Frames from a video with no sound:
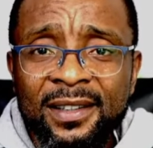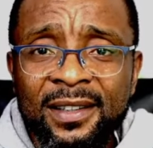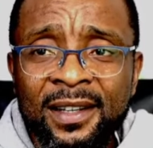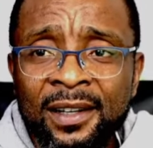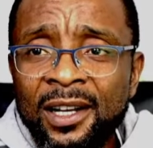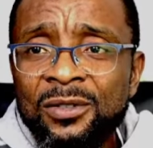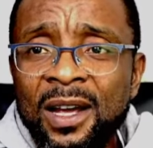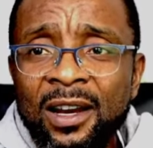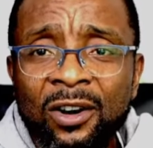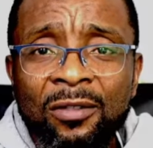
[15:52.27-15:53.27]
And that's why a
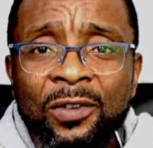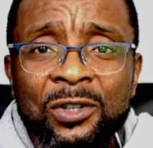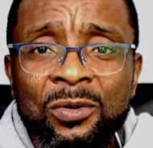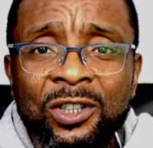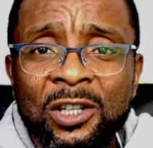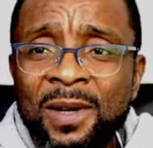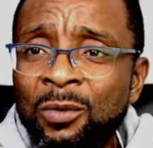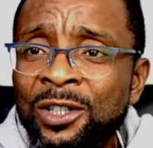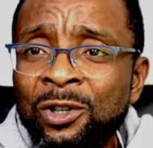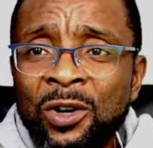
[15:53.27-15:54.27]
lot of us, we just like, we
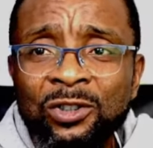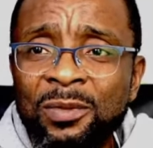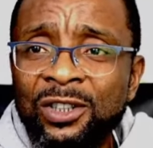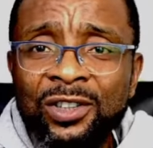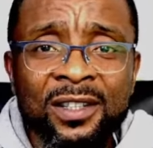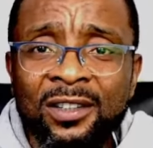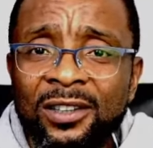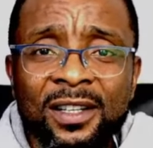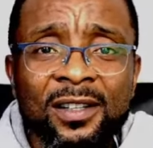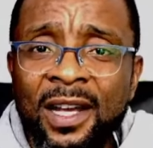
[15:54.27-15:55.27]
don't want to be treating all
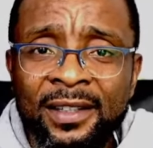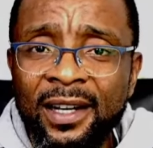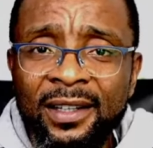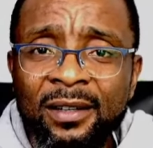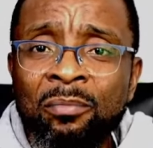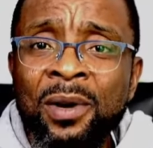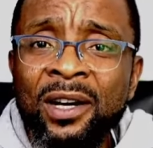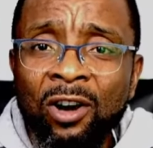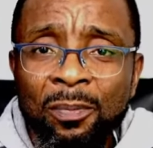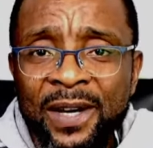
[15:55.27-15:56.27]
this headache. Break
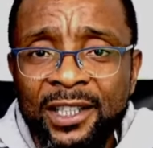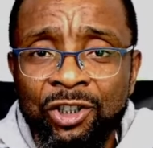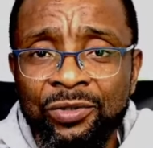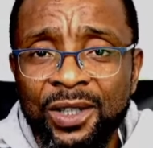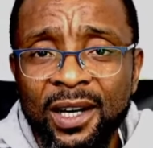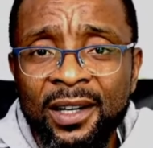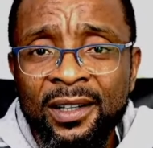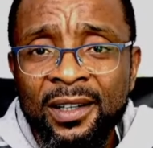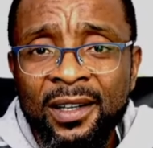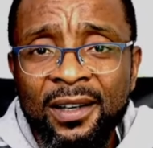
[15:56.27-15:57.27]
up Nigeria
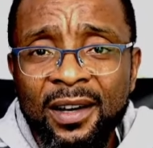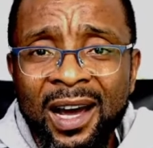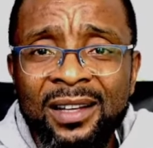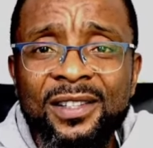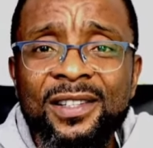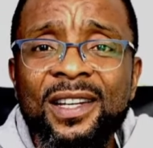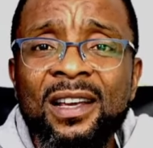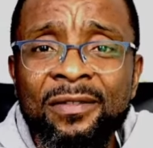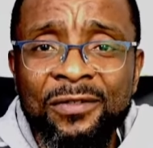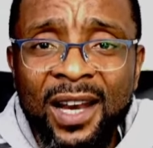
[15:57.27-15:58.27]
and
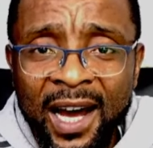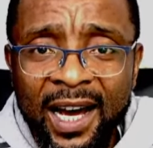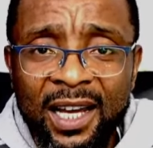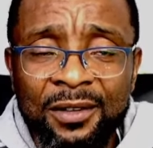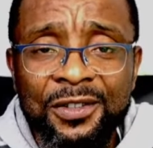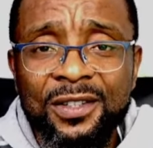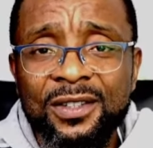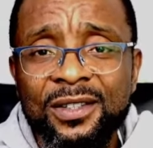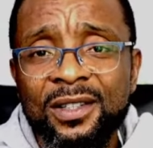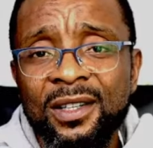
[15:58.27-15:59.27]
save
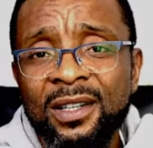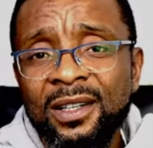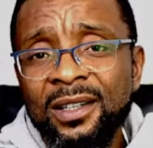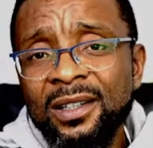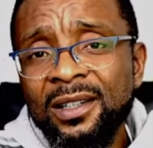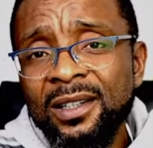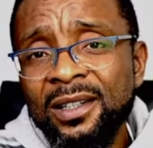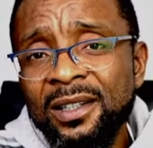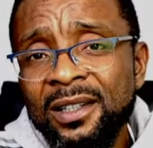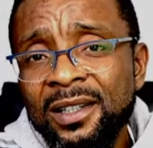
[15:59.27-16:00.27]
lives.
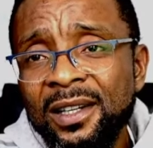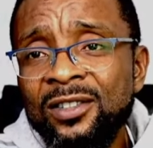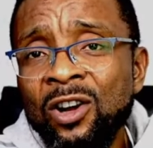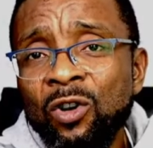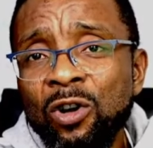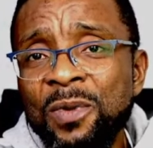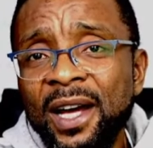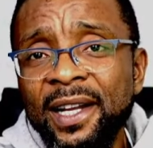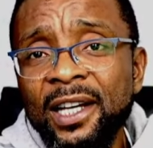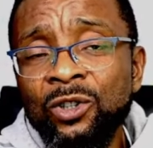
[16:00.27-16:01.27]
It's not going to be an
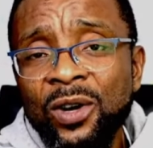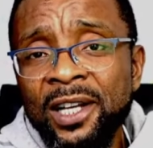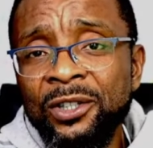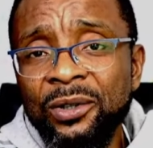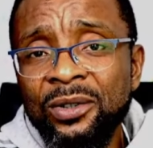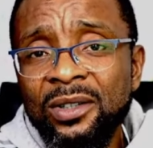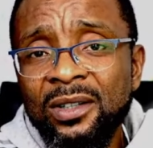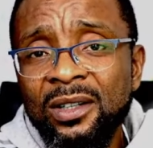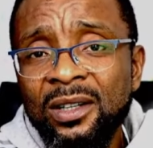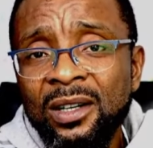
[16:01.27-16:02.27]
Eldorado.
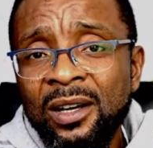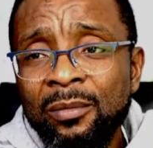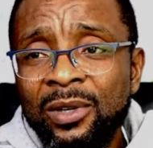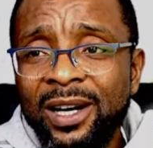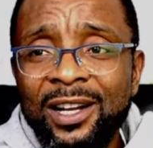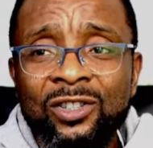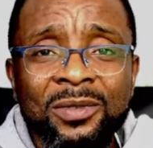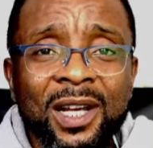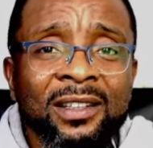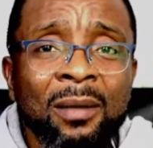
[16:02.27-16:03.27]
But there are some
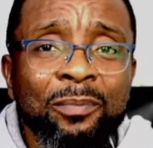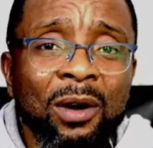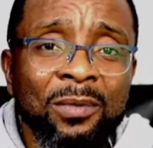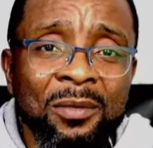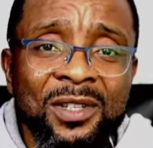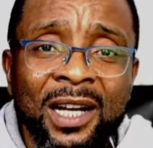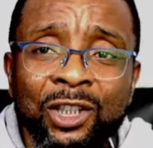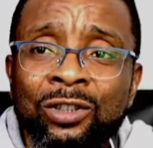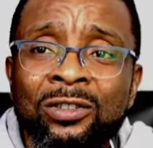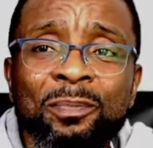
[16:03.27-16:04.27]
certain problems that
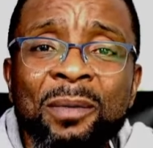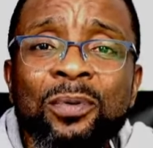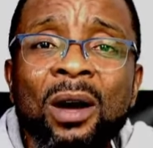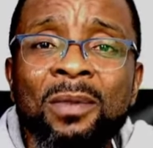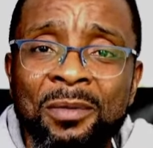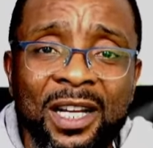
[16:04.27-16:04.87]
shouldn't be problems at